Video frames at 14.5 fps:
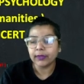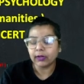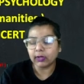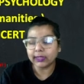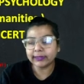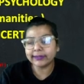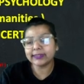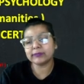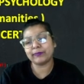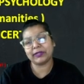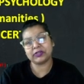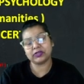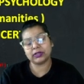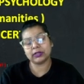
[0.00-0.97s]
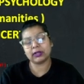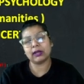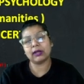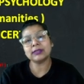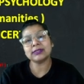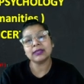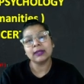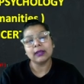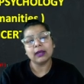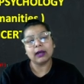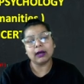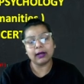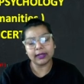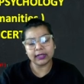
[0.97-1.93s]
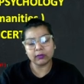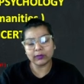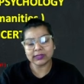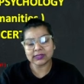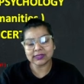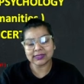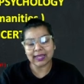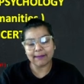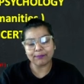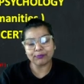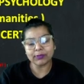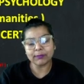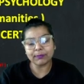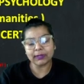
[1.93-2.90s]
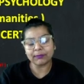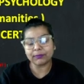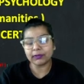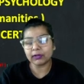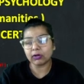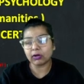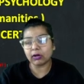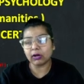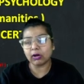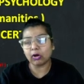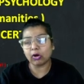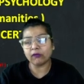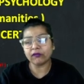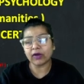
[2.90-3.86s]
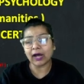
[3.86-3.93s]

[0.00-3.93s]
in the special class in which a sample paper of